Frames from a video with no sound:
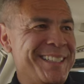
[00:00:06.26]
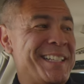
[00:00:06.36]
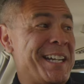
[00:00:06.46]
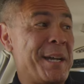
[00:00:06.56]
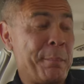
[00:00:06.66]

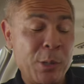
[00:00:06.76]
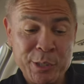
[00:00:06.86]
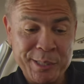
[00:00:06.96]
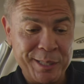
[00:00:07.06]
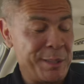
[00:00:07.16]
And I
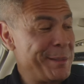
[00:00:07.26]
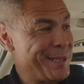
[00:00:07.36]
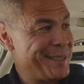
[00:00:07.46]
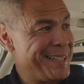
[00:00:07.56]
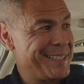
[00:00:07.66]
push the limits
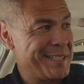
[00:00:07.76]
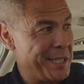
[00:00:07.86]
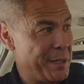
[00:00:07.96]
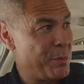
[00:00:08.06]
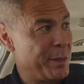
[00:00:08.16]
on that to
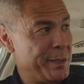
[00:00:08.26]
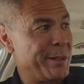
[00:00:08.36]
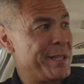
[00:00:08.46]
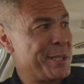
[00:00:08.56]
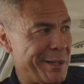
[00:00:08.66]
see where, you
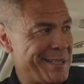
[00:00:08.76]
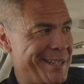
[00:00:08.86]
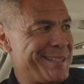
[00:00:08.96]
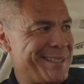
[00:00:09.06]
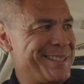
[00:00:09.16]
know, I stress
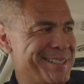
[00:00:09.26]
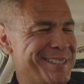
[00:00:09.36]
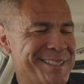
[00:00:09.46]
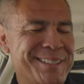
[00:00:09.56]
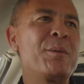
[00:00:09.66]
test it to
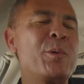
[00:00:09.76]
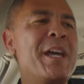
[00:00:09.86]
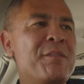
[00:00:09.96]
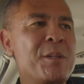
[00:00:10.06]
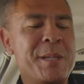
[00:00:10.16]
see. We
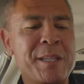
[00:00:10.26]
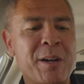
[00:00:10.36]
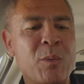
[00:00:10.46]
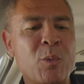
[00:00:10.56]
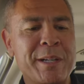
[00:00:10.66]
have to be
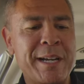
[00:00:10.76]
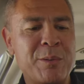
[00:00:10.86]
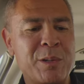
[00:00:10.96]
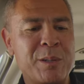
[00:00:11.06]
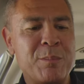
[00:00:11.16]
there one
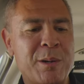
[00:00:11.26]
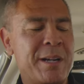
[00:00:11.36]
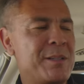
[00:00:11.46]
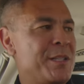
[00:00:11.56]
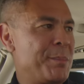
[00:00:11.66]
hour
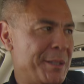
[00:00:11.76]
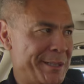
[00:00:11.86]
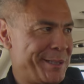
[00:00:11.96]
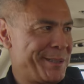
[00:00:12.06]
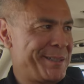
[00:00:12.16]
prior to
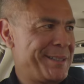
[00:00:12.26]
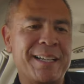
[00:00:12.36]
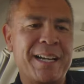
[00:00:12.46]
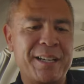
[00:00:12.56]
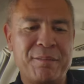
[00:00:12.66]
push.
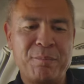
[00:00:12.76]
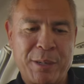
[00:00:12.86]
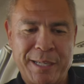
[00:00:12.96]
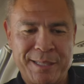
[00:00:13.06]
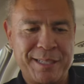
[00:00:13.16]
I have
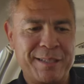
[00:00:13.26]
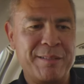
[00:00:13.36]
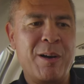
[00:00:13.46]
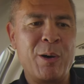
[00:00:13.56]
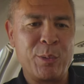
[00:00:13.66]
pressed it
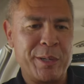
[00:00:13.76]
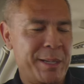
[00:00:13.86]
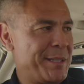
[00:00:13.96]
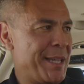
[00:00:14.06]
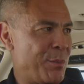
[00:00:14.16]
all the way
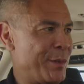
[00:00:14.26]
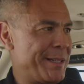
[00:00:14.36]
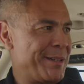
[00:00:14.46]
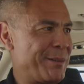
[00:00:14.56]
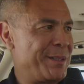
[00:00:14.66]
up to that one
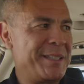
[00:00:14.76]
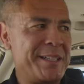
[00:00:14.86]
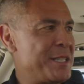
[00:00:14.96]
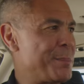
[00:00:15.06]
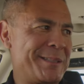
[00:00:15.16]
hour,
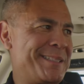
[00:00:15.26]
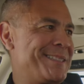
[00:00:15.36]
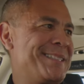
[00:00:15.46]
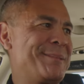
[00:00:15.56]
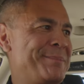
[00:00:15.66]
and it's plenty of time.